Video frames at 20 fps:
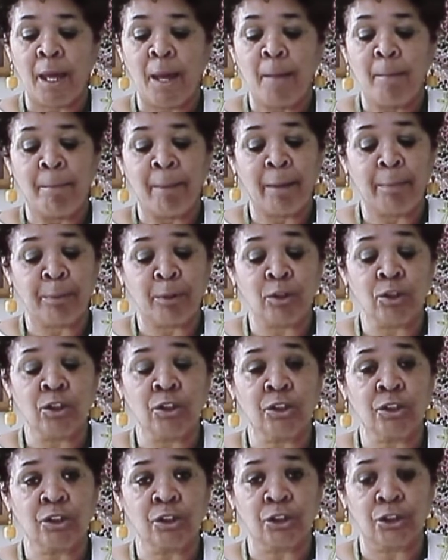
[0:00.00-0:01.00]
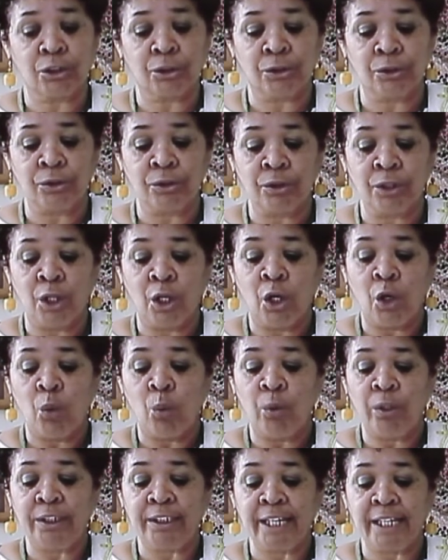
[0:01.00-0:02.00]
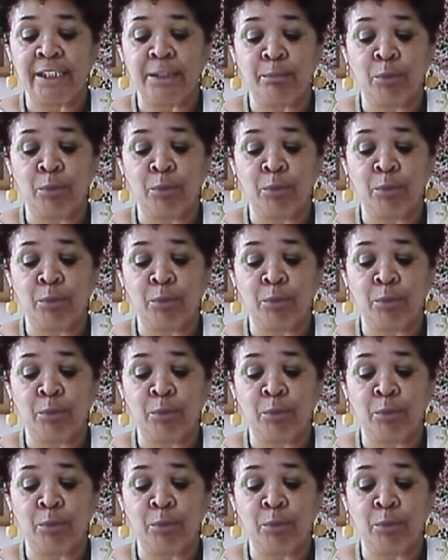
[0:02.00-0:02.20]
My personal concern, which has